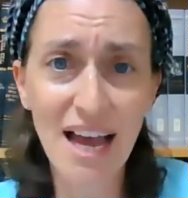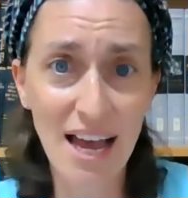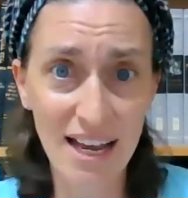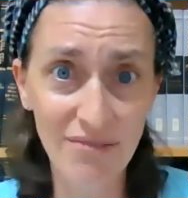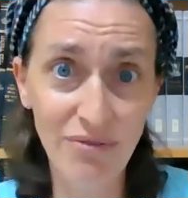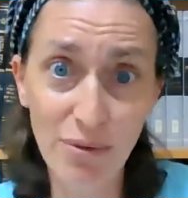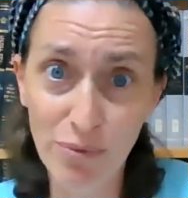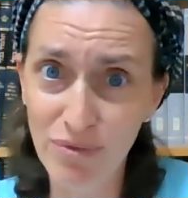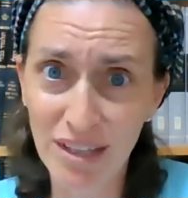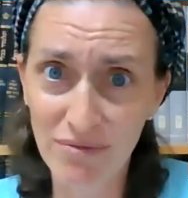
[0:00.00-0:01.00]
And right,
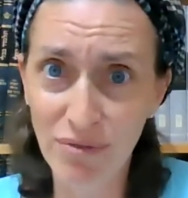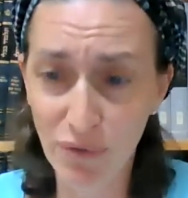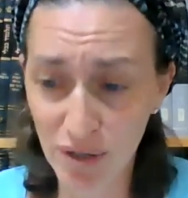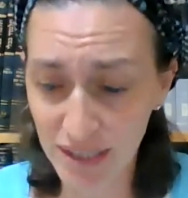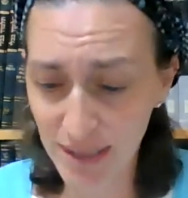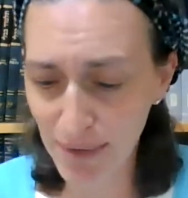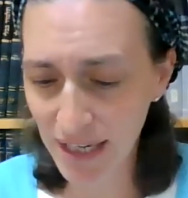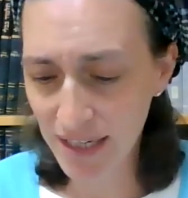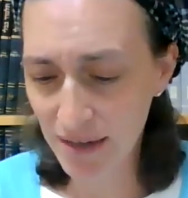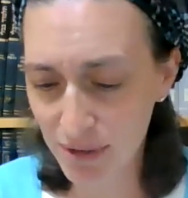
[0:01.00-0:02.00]
we're really referring to men here,